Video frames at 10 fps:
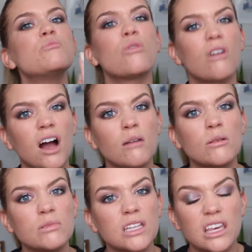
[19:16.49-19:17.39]

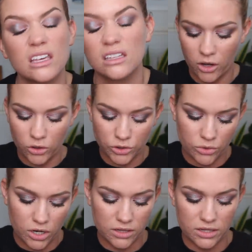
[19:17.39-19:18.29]
Probably. I
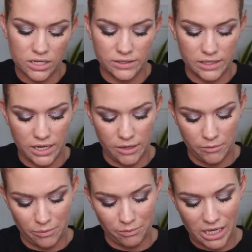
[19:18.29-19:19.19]
also got these
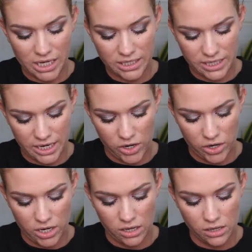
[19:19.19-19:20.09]
by
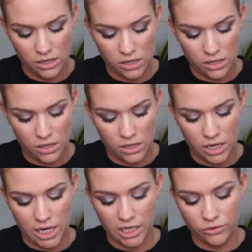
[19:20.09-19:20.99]
Terry
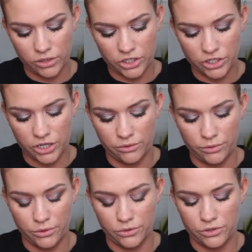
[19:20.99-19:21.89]
Hyaluronic Sheer
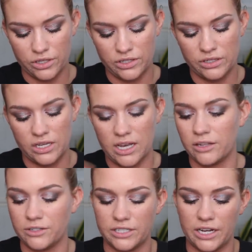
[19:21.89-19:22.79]
Rouge. This is the
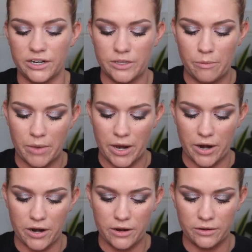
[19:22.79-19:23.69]
color Dare to
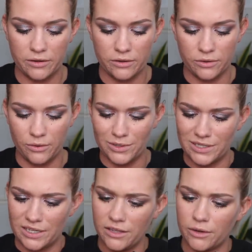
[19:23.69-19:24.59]
Bear. Oh,
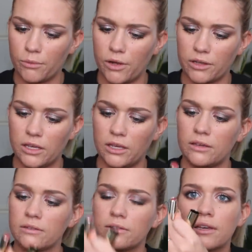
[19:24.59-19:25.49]
it's in there
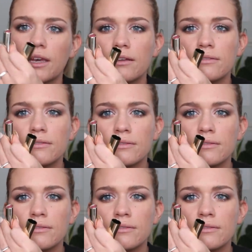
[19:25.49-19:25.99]
wonky. Okay,